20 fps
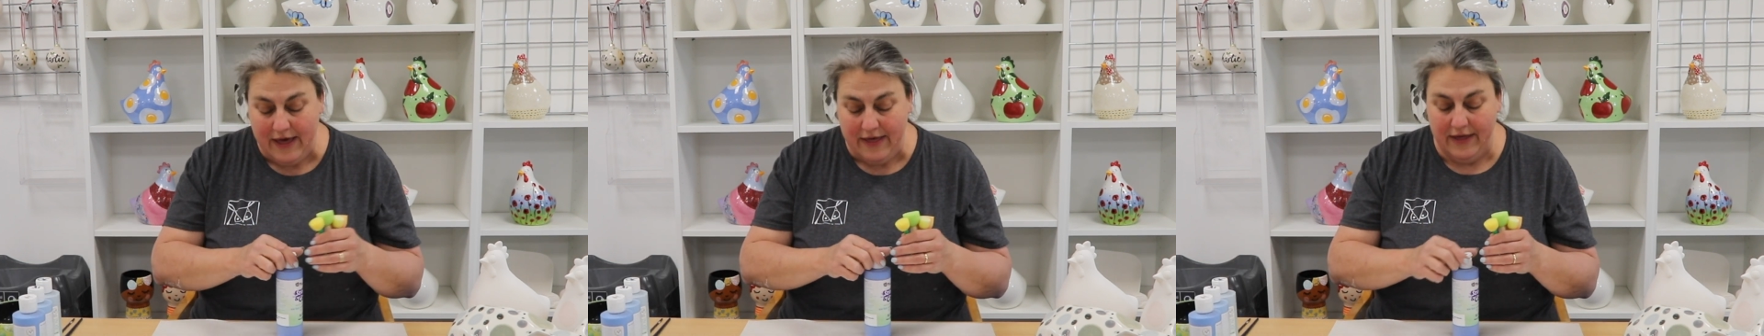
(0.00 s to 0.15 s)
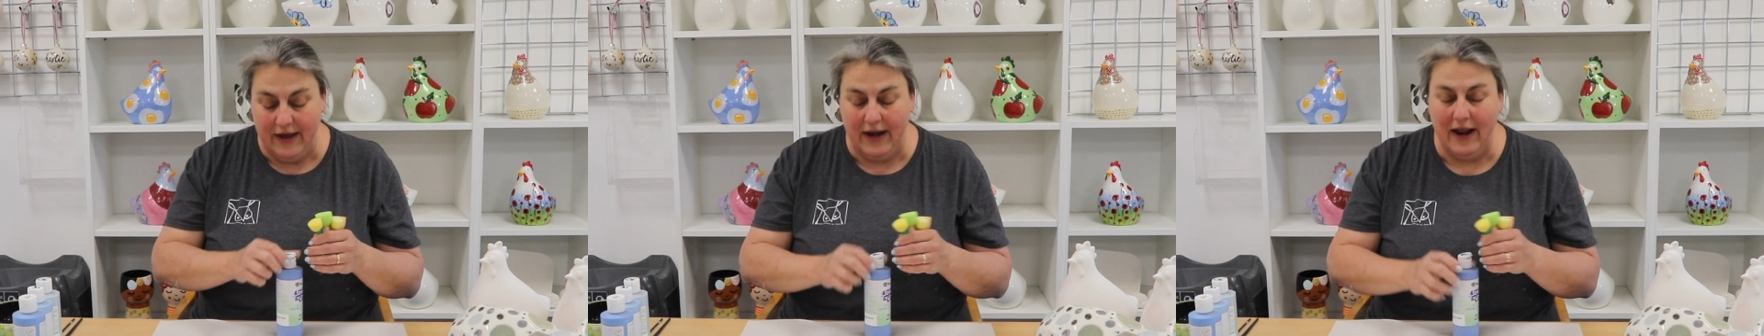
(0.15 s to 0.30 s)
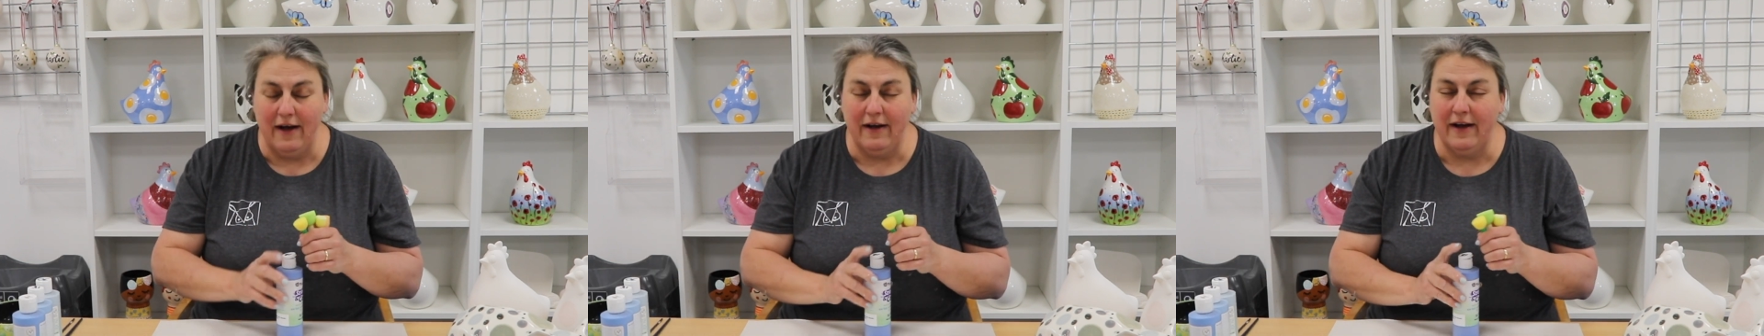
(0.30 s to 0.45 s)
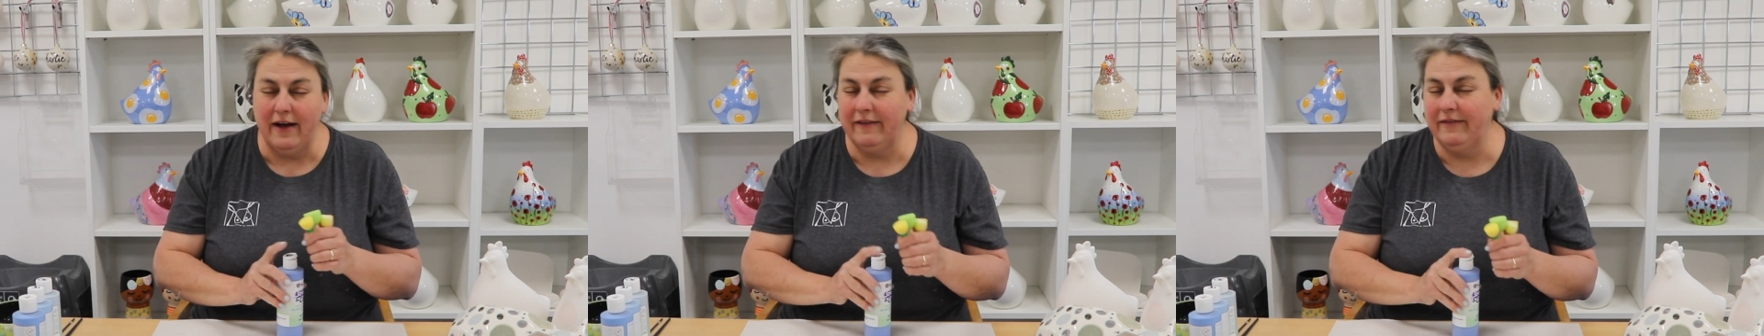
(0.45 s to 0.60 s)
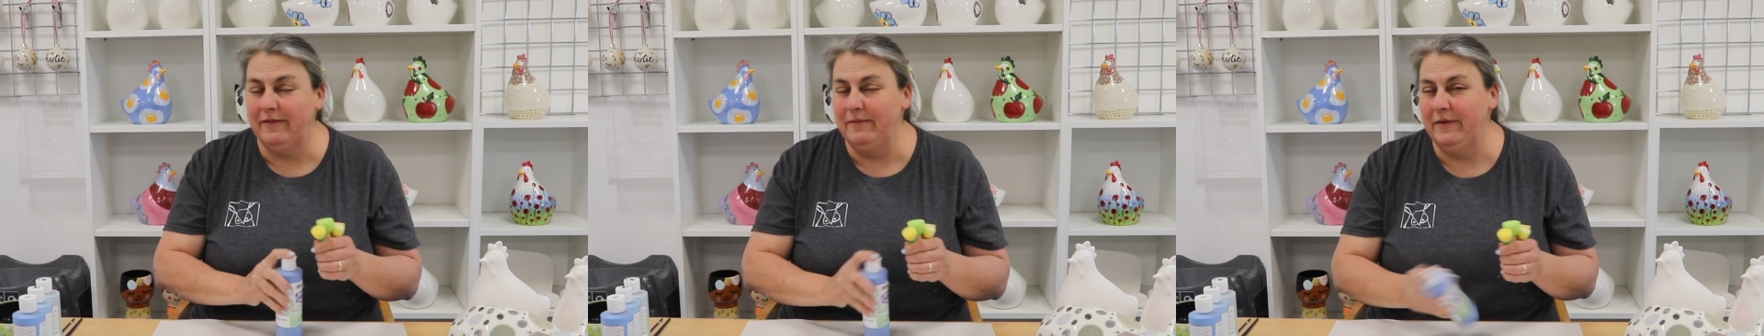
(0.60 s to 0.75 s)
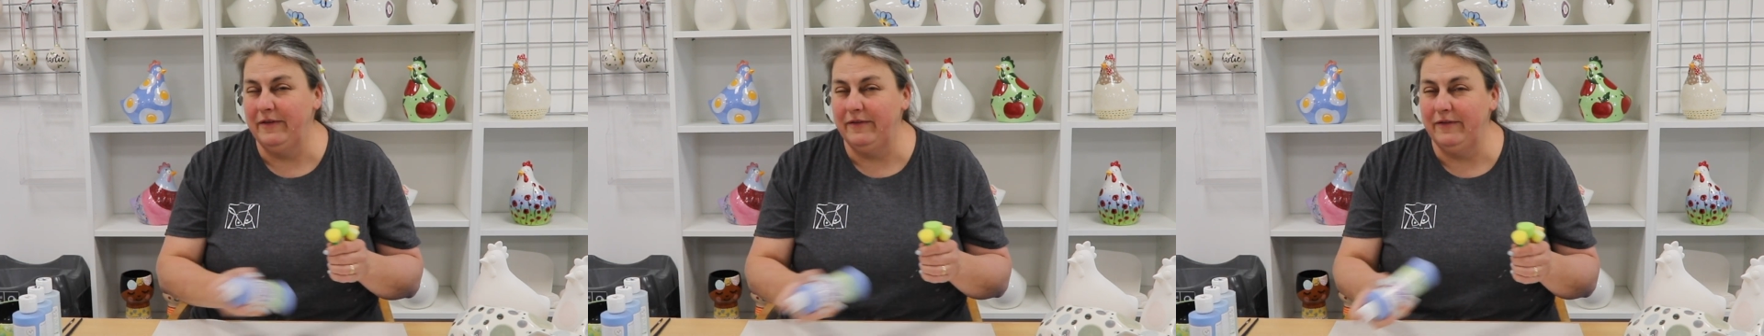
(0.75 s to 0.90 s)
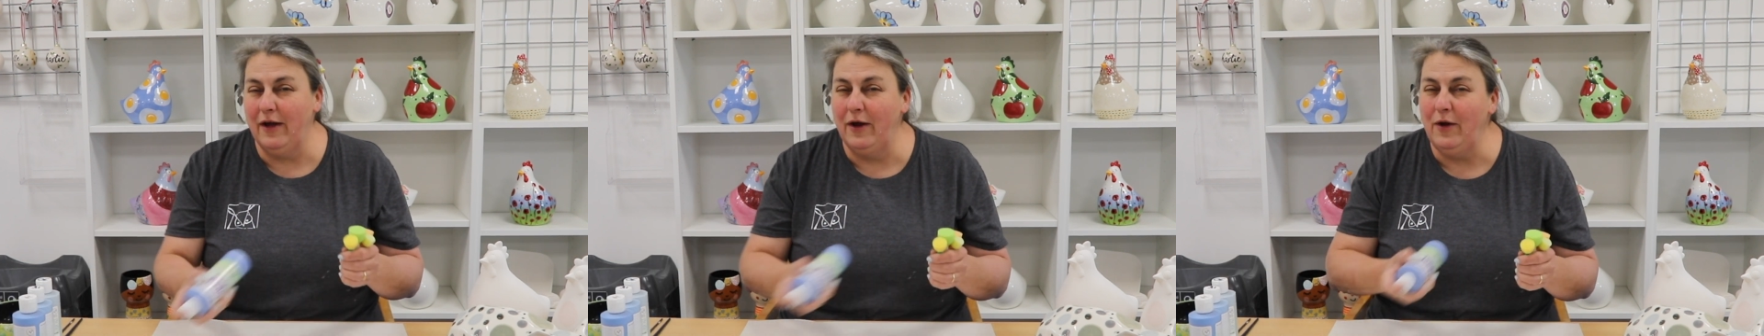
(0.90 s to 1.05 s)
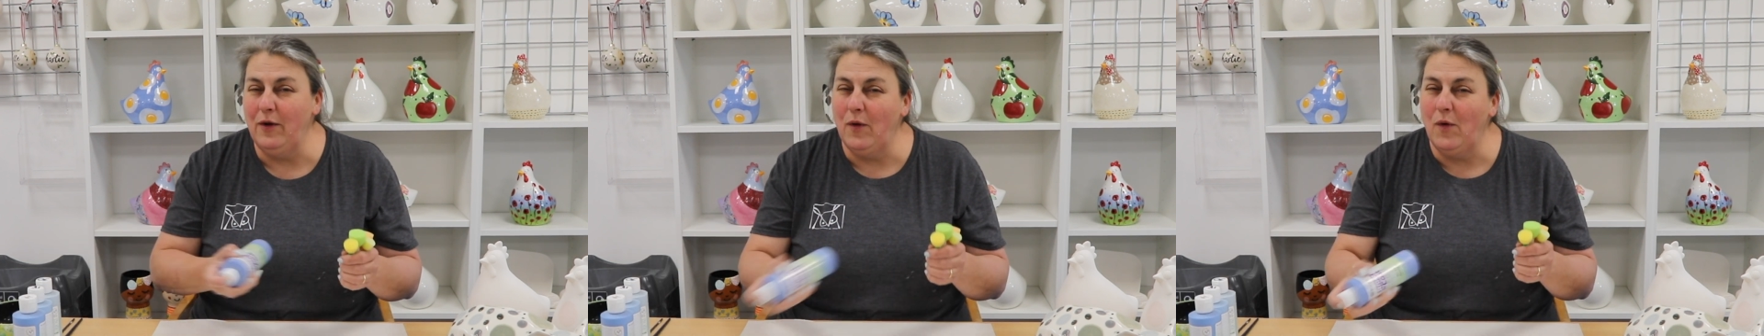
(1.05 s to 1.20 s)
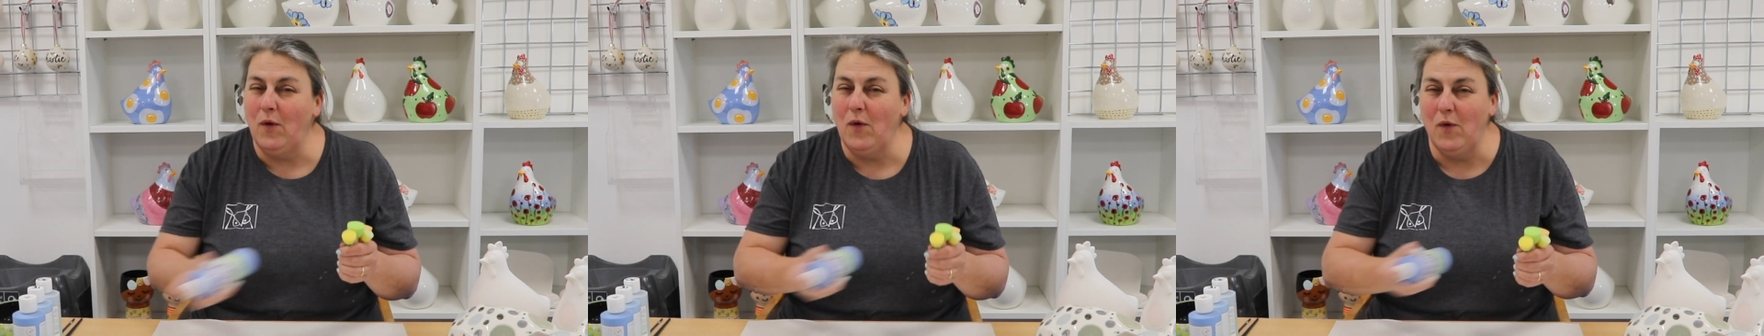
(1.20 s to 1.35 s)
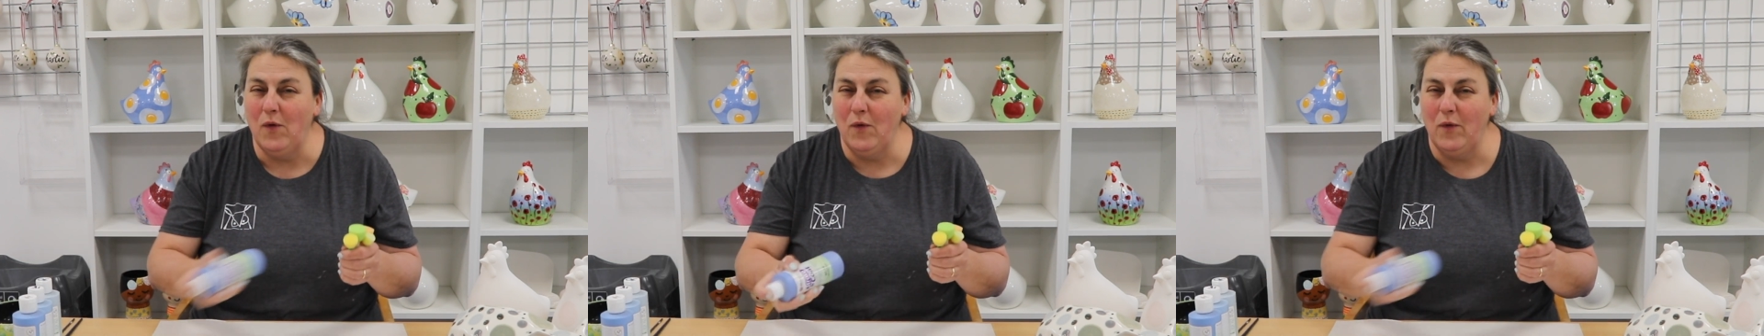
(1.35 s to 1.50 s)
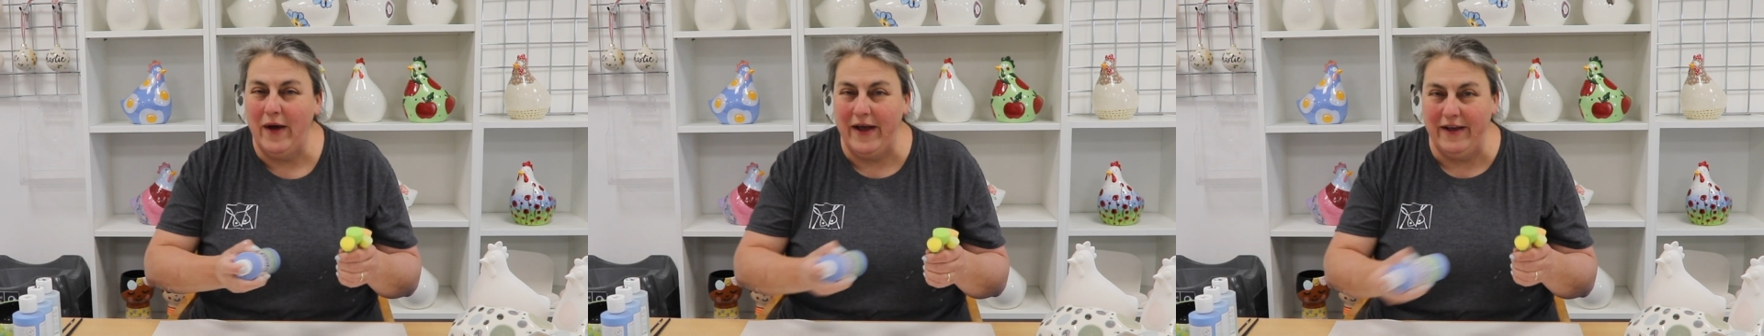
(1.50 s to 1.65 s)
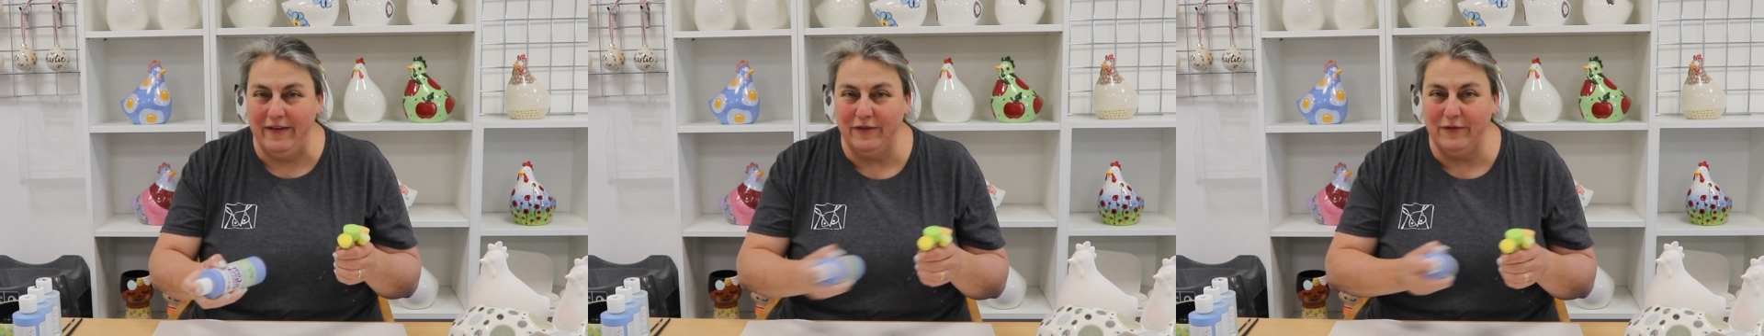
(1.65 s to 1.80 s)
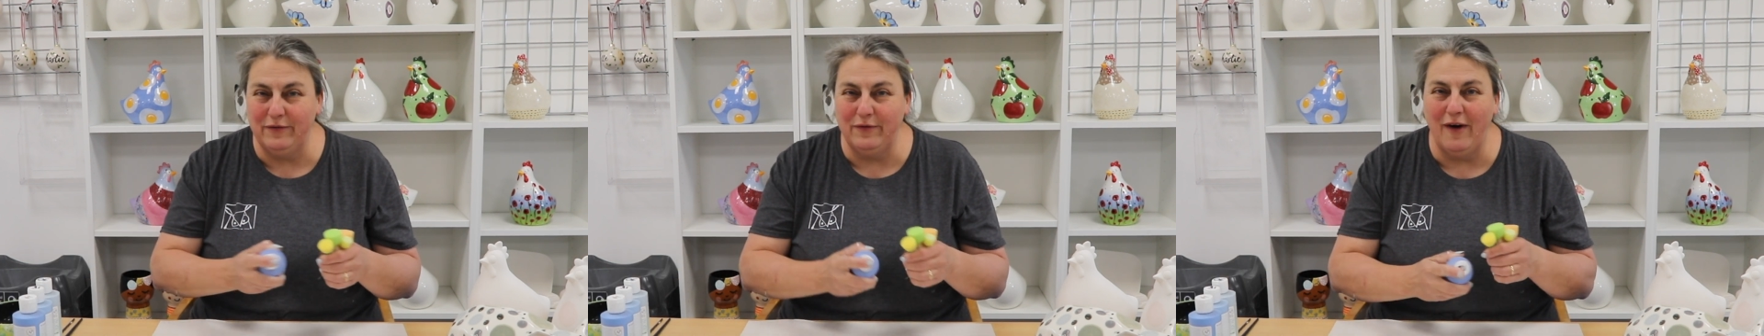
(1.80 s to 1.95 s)
that our customers don't
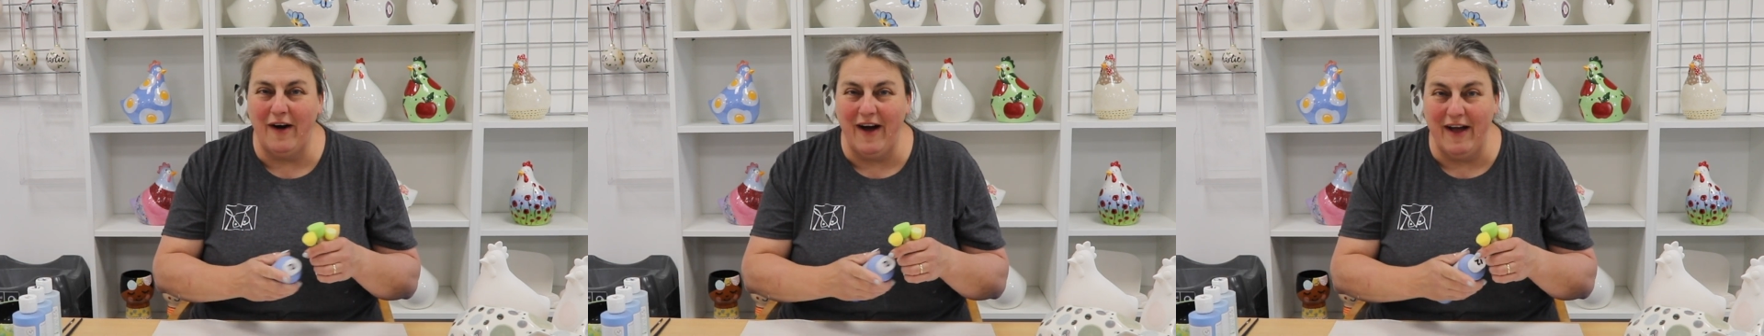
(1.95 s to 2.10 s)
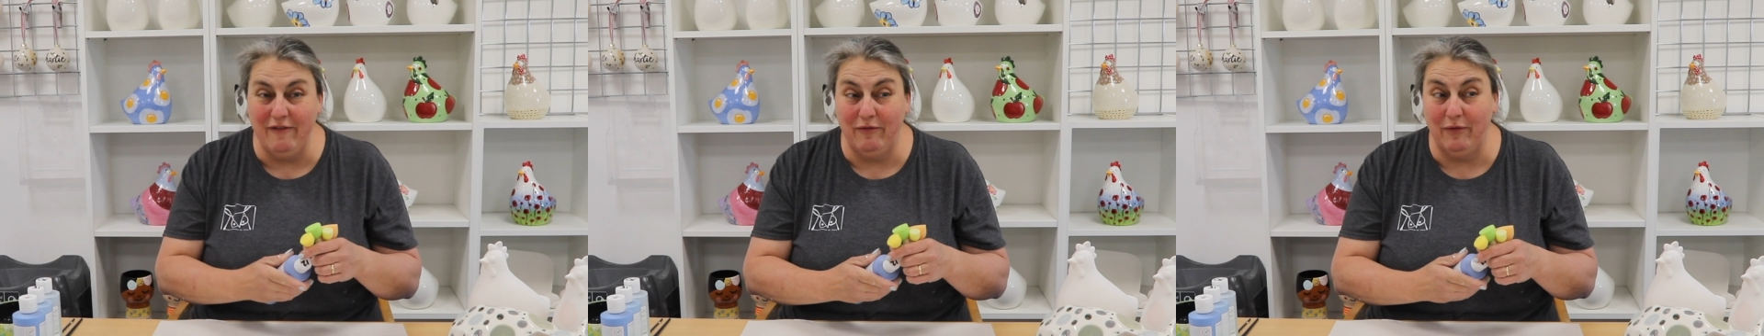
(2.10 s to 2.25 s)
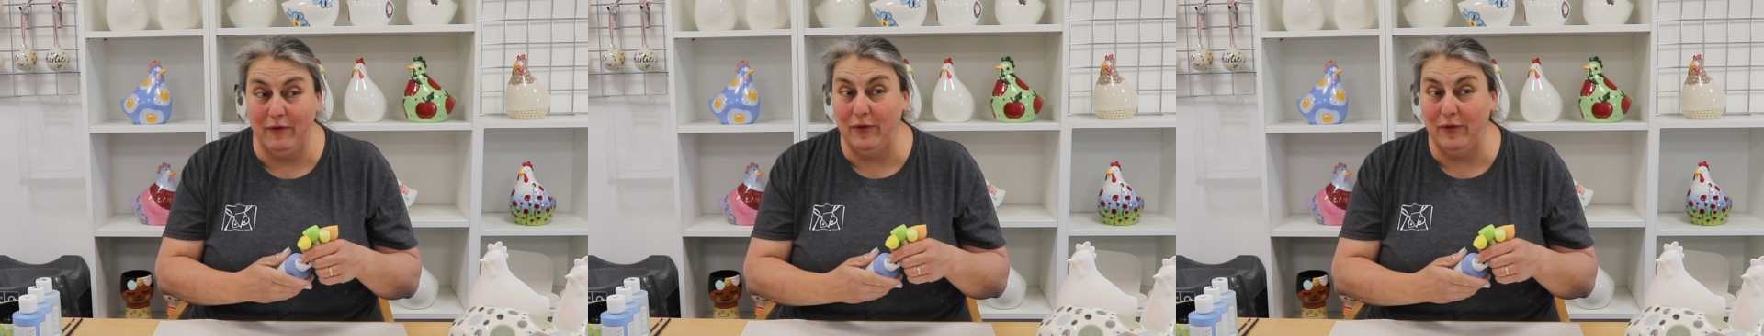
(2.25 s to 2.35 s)
always arrive